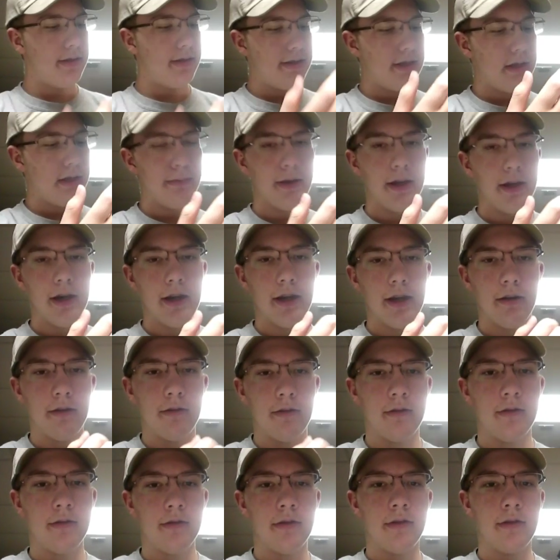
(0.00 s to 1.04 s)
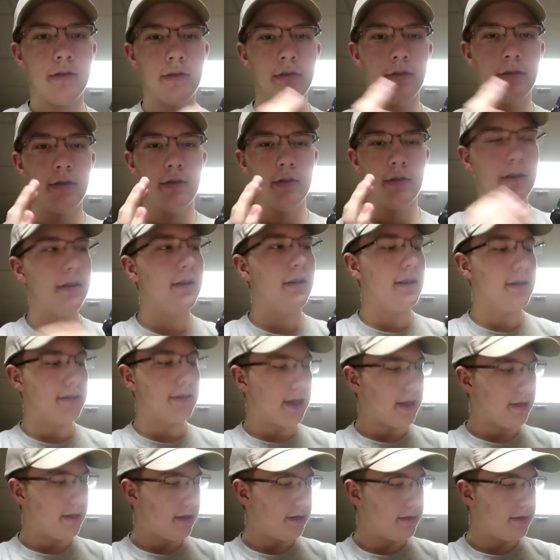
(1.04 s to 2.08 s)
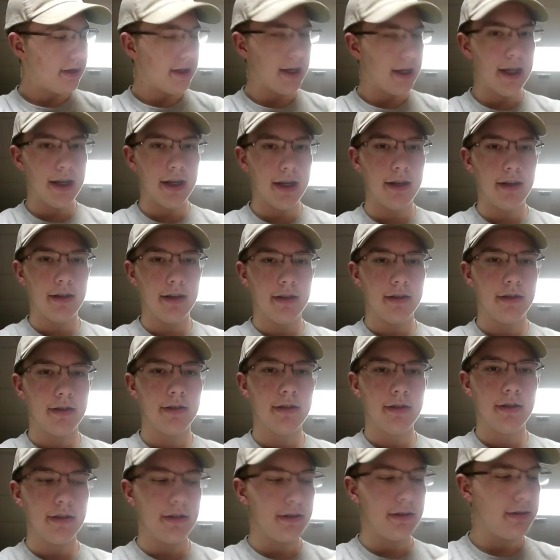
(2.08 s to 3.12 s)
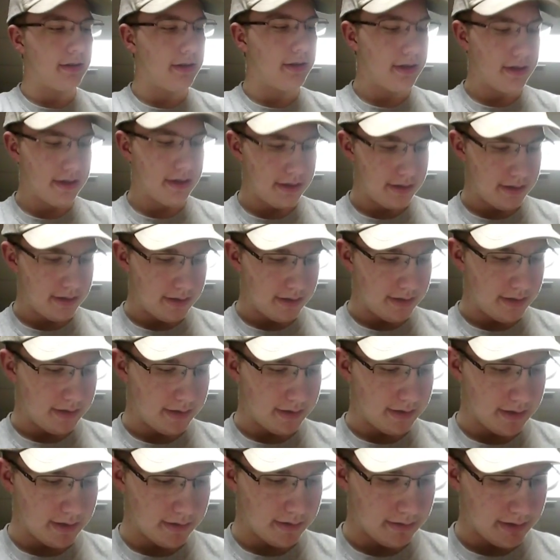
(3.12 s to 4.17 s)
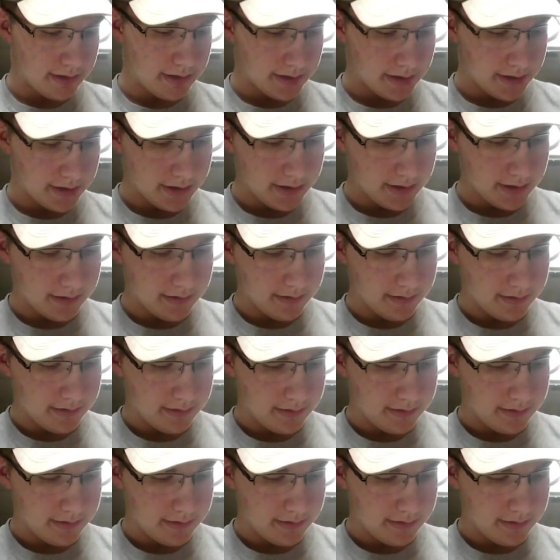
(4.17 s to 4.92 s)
Semi-auto. It's got nothing in it, so that's good.